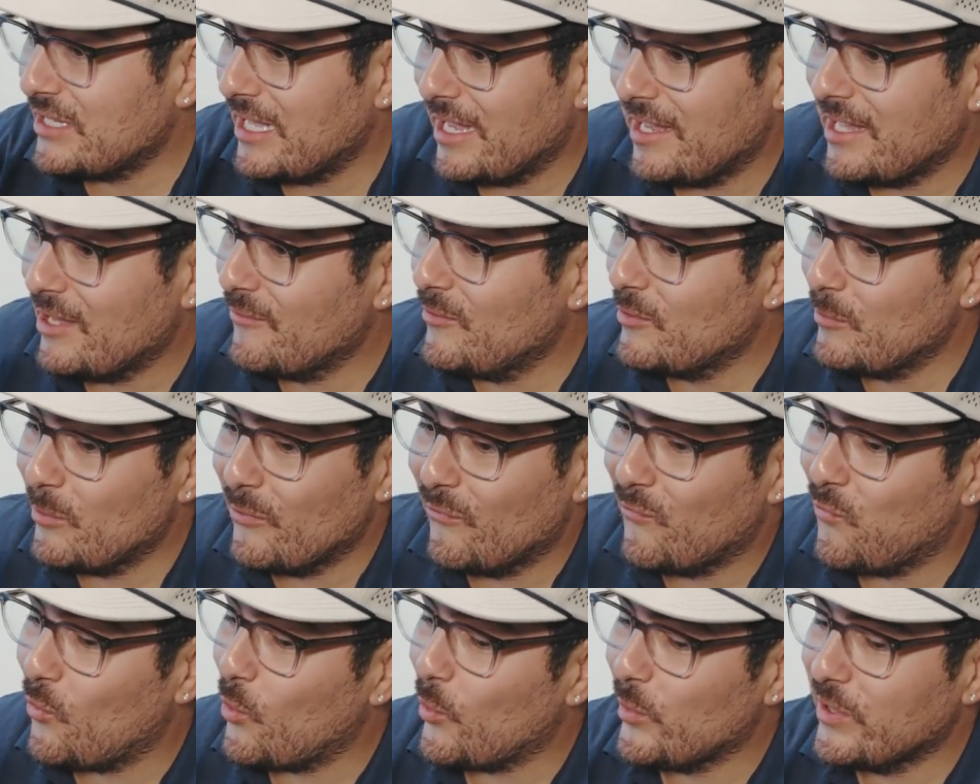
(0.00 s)
that even
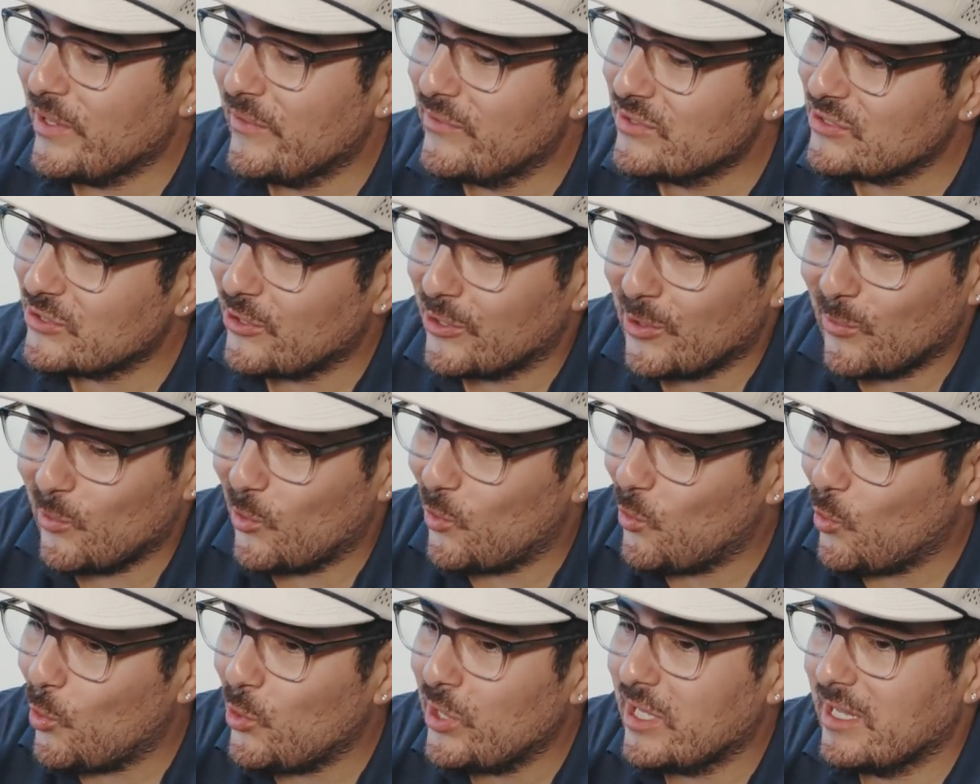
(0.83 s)
before we even started
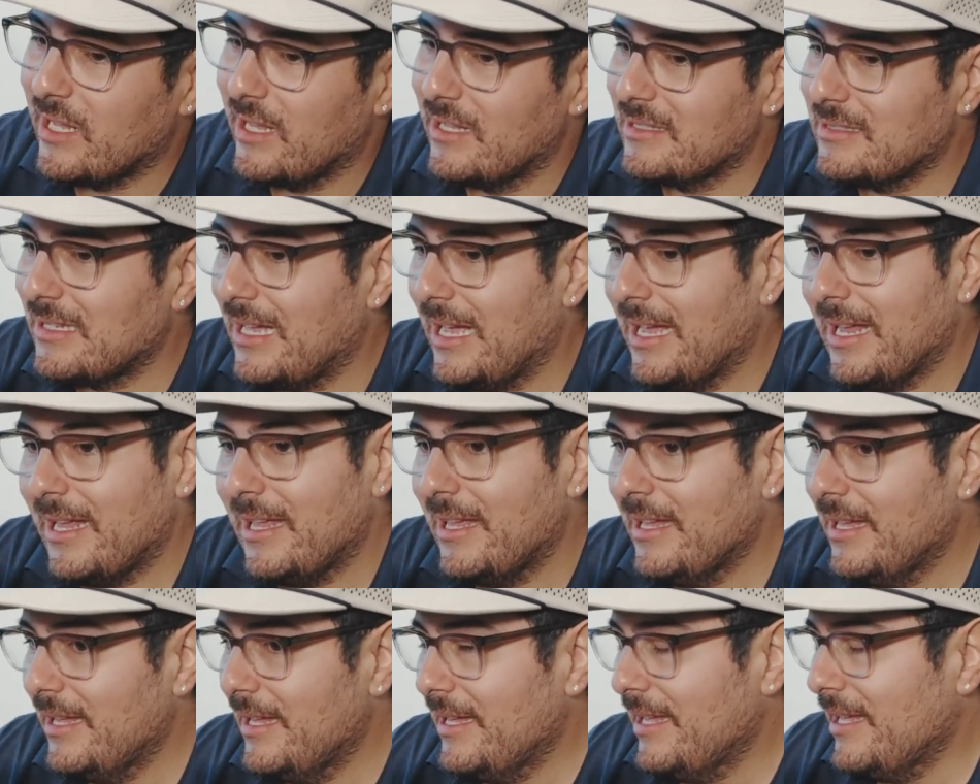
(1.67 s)
recording. It's like,
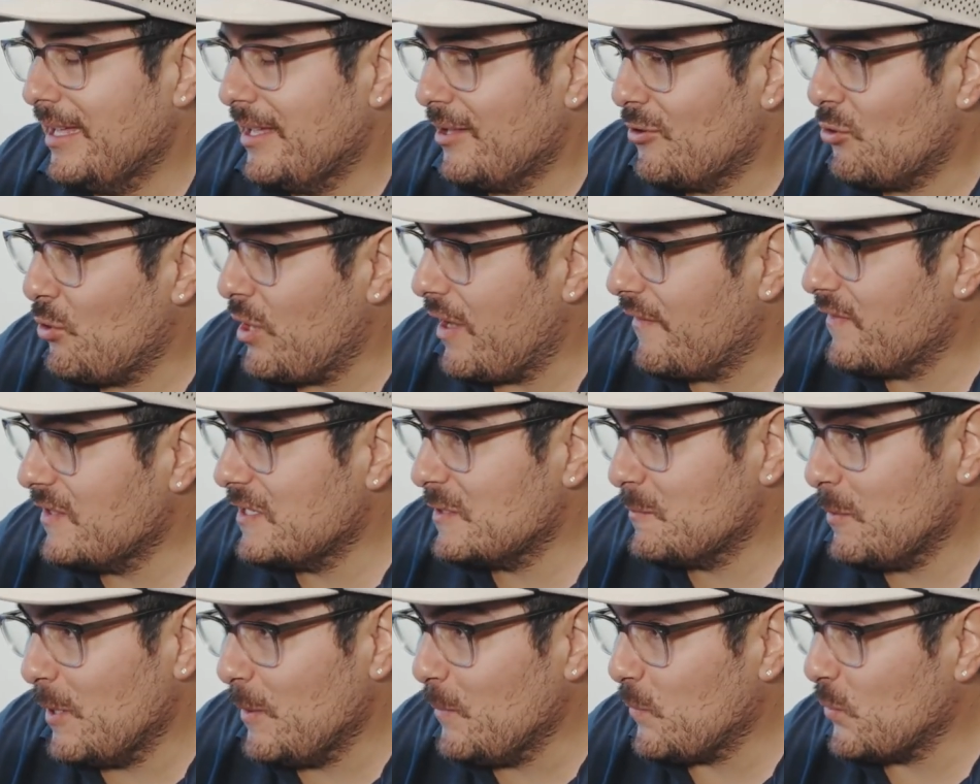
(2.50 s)
you have
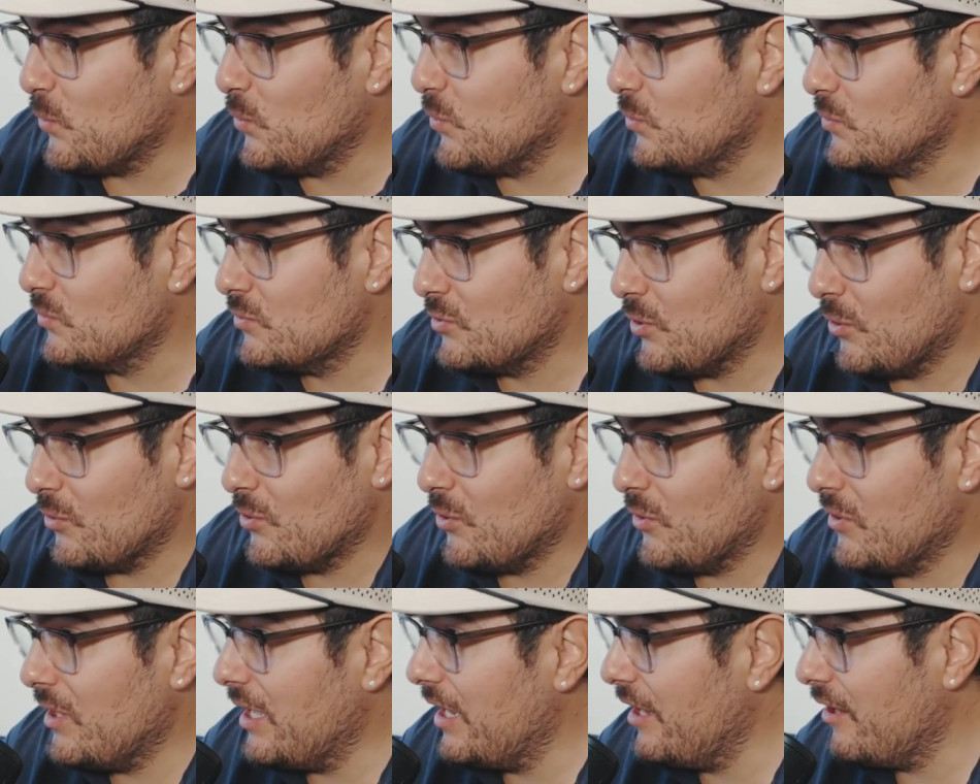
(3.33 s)
these people, don't
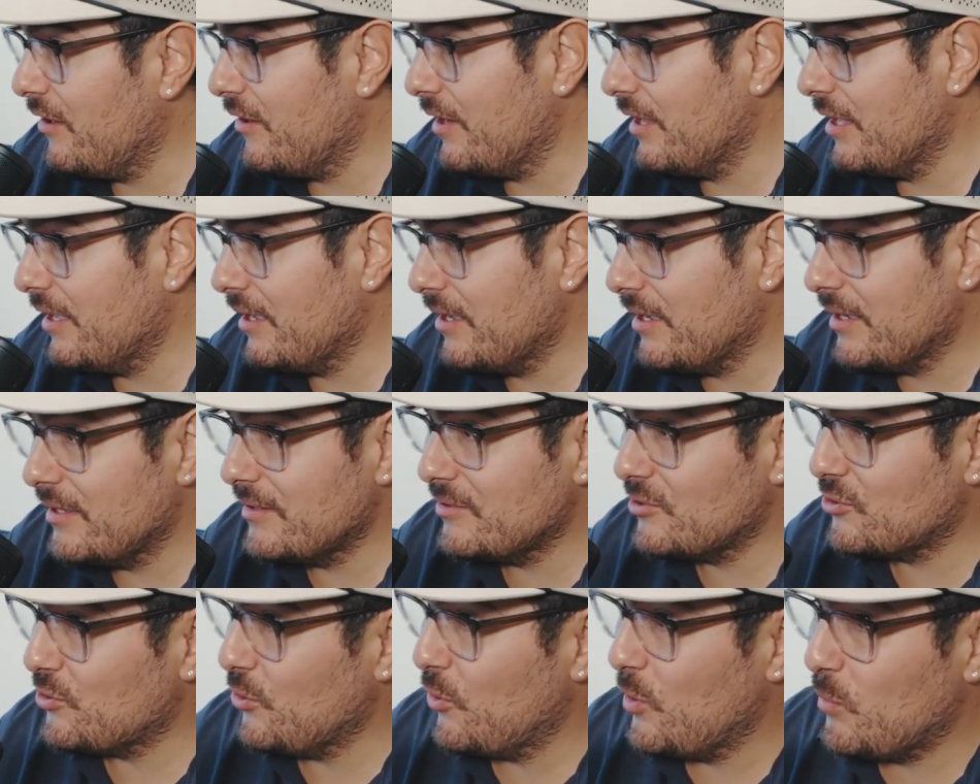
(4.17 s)
know the area,
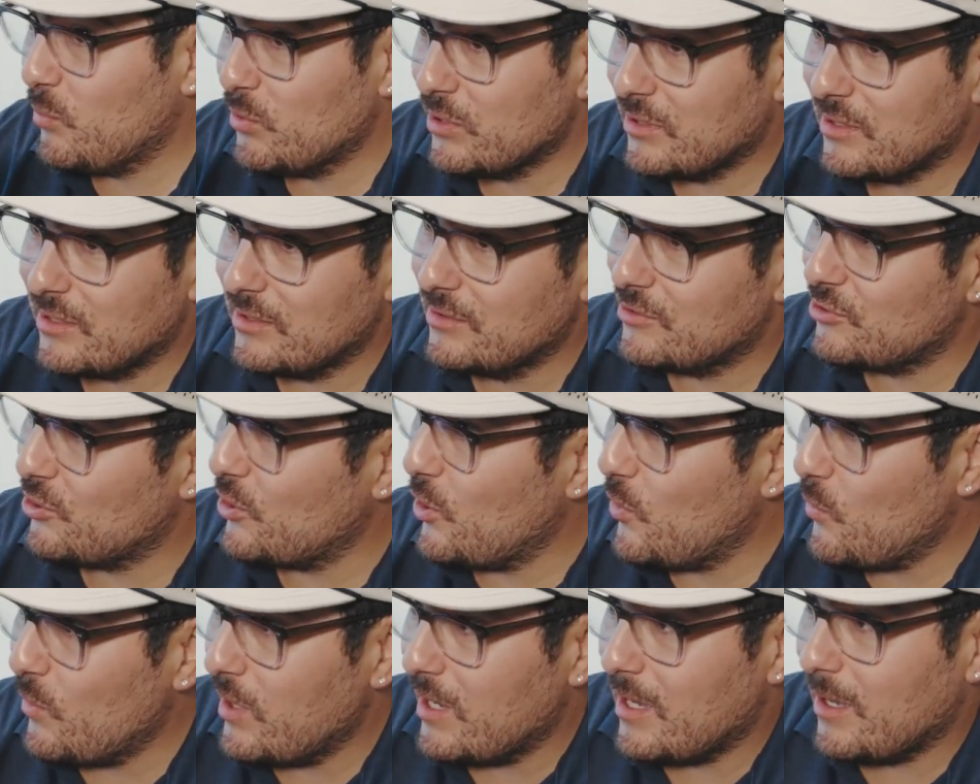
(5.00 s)
show
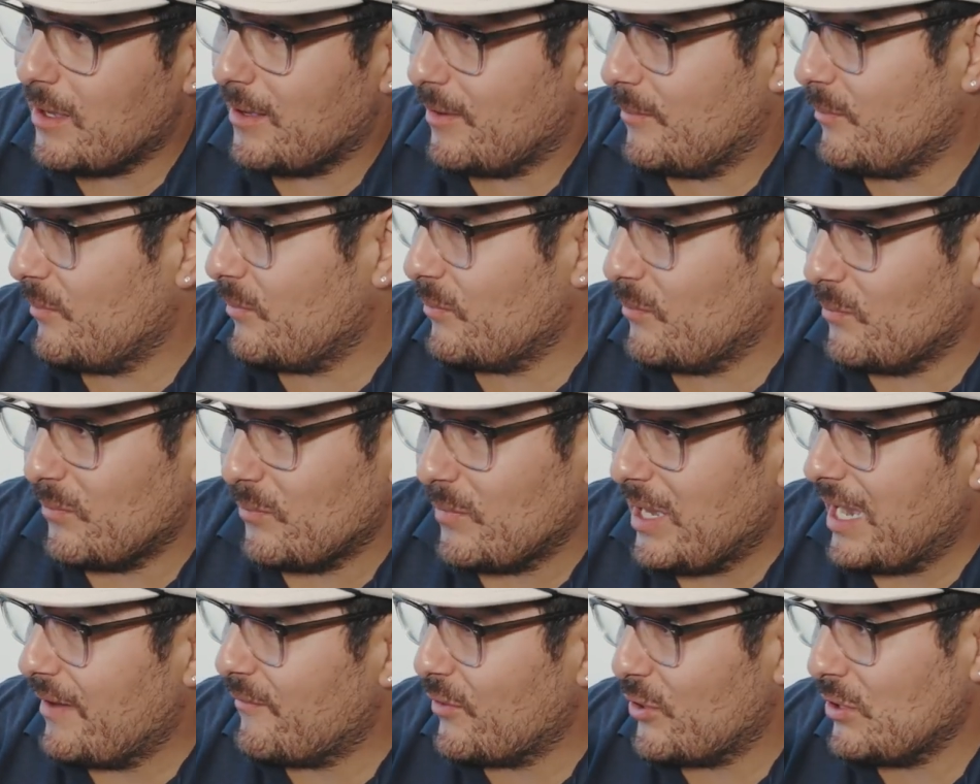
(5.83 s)
up,
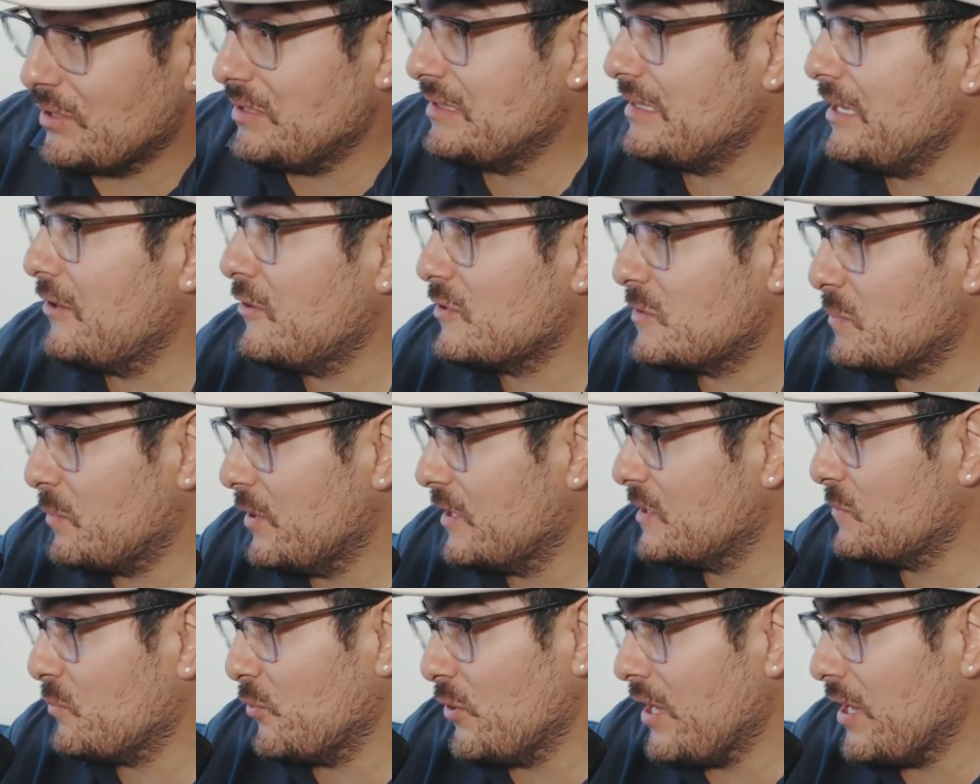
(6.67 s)
have a good sales pitch